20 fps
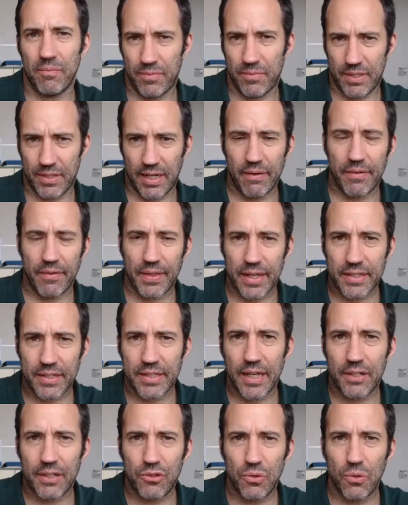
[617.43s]
giving that
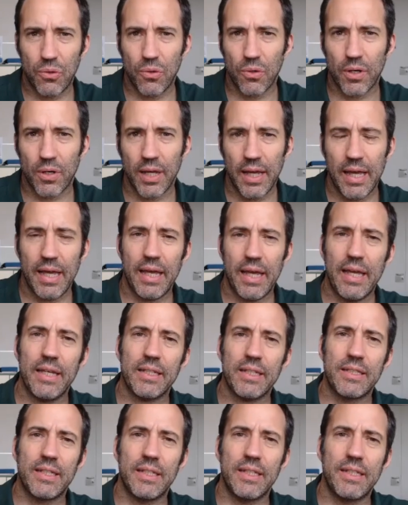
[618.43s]
TED talk? It's
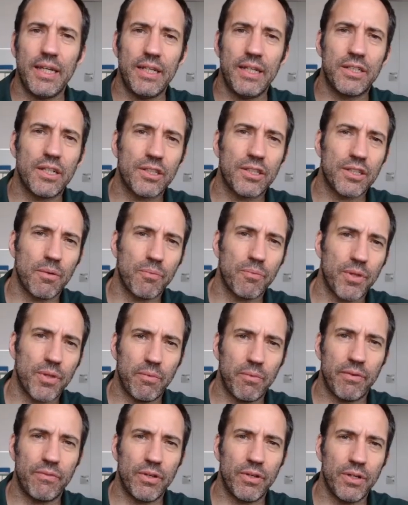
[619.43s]
to teach us something
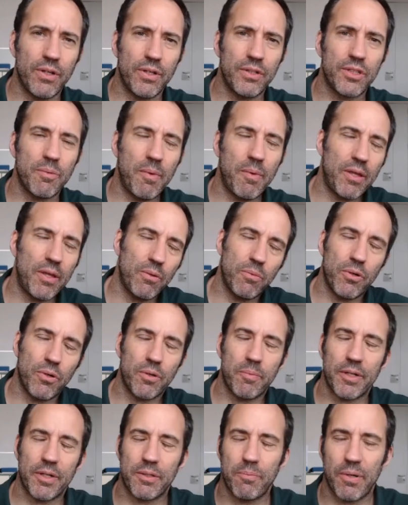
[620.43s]
we've learned to make the world a
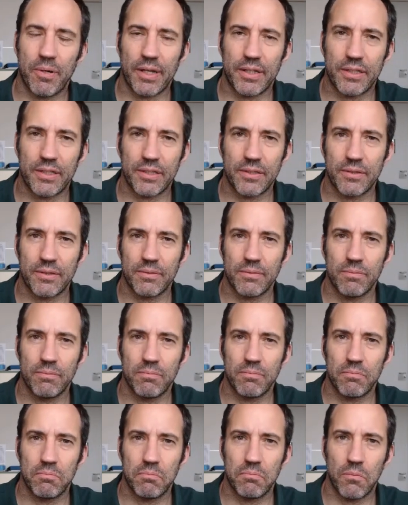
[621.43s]
better place.
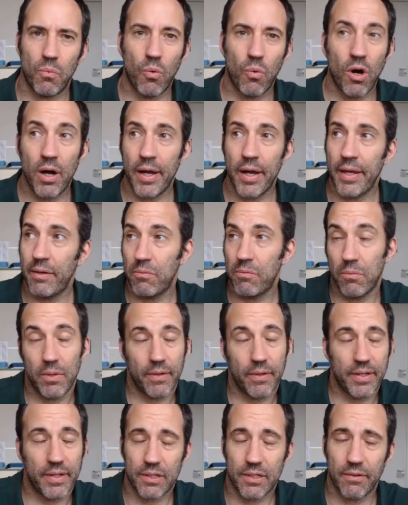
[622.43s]
Why? Well,
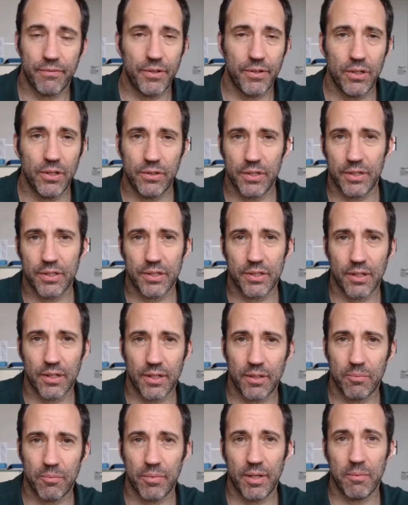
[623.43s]
that's up for you to
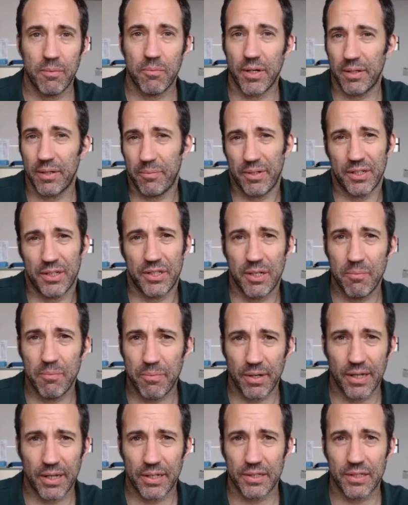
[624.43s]
decide, but it might be as simple
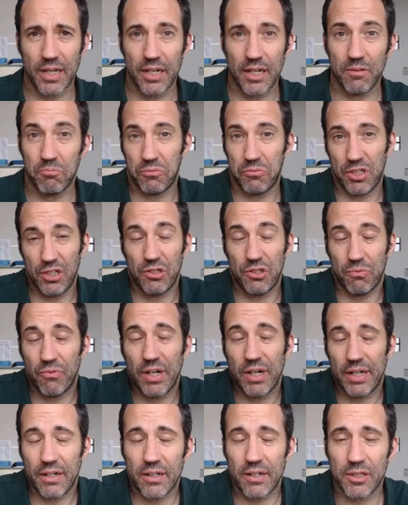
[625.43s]
as she's a
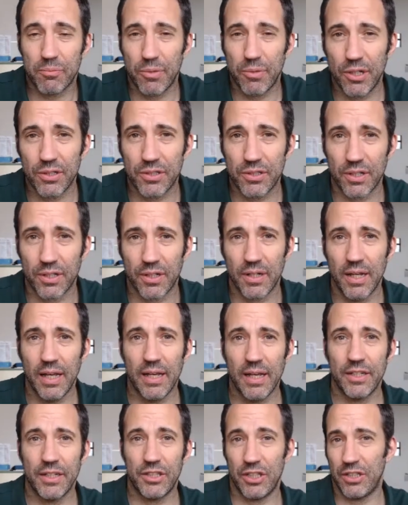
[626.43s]
really nice person.
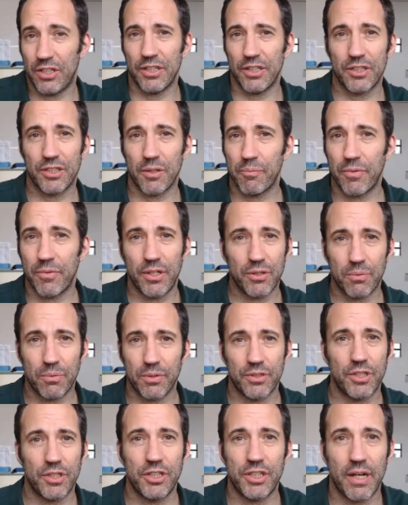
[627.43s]
She's learned something, she wants
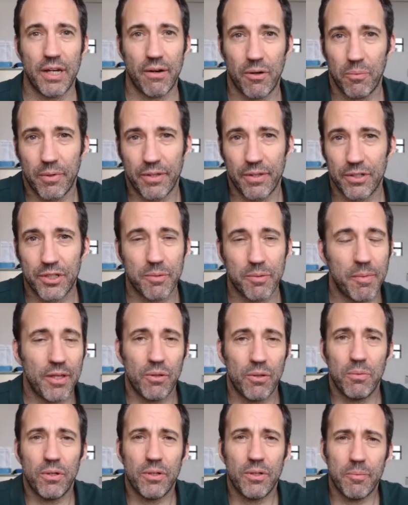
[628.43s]
to share it with us to make the
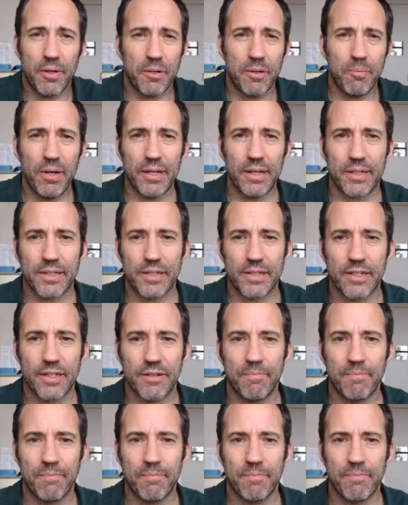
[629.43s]
world a better place.